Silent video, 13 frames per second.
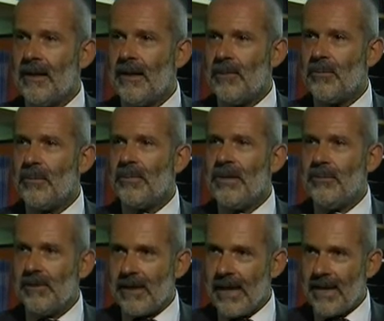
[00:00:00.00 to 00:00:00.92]
But
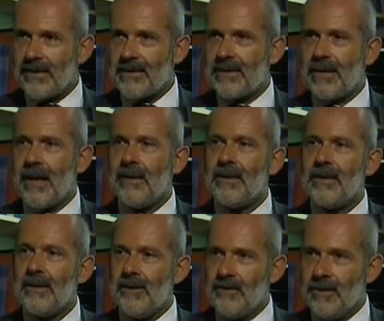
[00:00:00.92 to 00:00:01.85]
people gathered
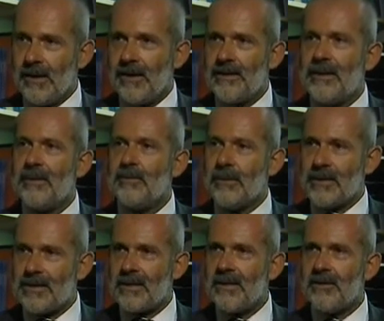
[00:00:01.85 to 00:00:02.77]
together, they united
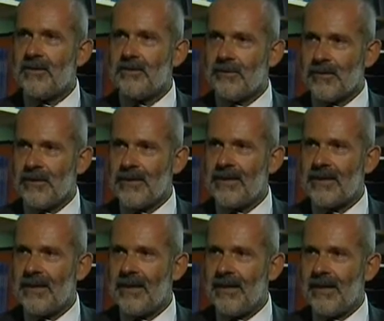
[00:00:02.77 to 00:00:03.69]
with a single
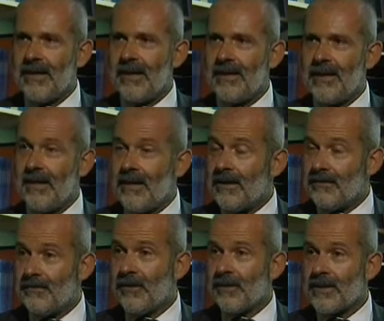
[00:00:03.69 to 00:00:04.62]
voice, and the
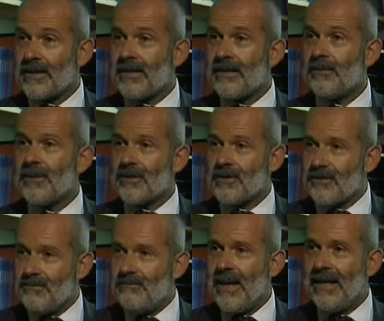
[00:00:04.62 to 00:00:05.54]
advocacy was
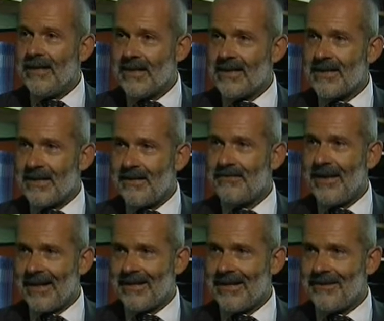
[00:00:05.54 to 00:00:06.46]
tremendously
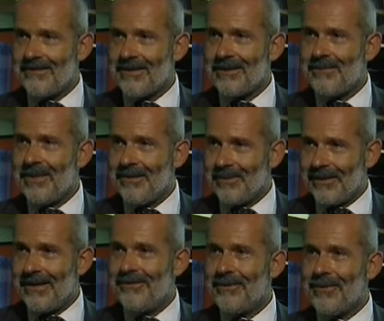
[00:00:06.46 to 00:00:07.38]
effective. So
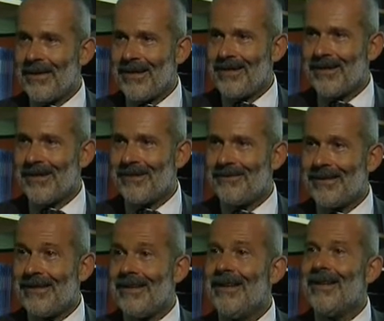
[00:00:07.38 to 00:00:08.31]
people living with
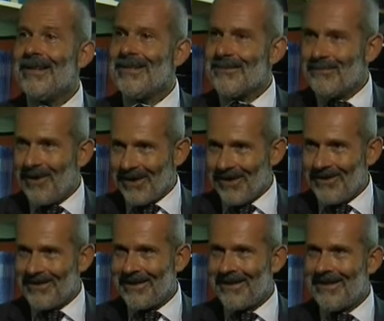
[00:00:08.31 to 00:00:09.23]
HIV
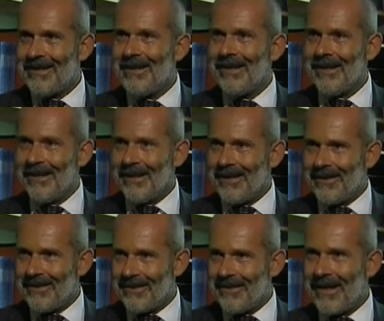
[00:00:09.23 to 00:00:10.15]
demanded
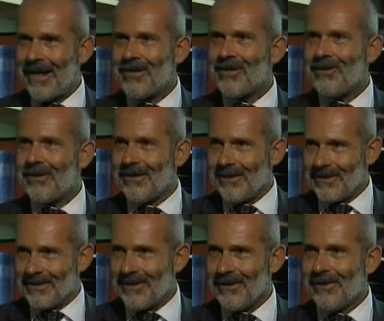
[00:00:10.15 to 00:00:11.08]
that
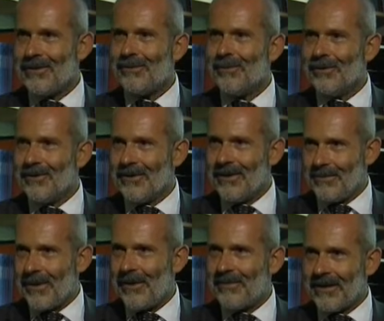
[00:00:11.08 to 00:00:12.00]
national and global
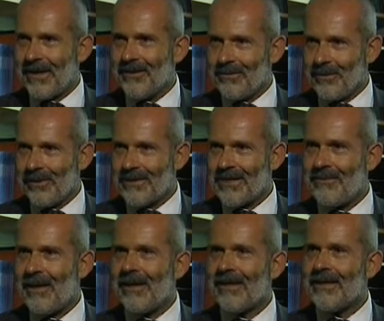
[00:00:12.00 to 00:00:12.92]
public health
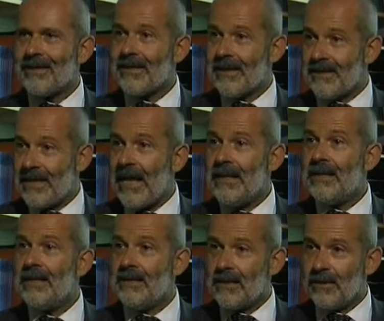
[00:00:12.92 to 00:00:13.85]
policymakers
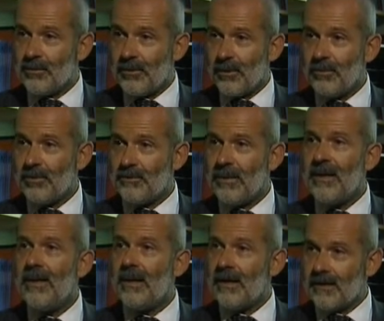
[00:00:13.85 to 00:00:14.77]
attended to the
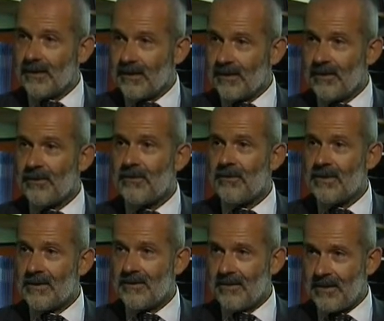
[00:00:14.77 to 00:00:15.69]
problem and
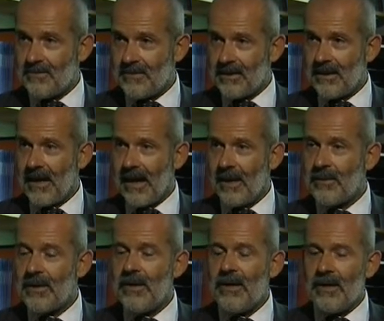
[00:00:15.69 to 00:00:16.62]
closed the treatment
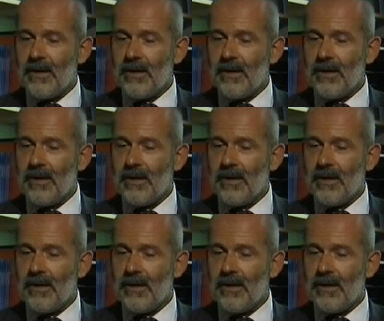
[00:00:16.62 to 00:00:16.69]
gap.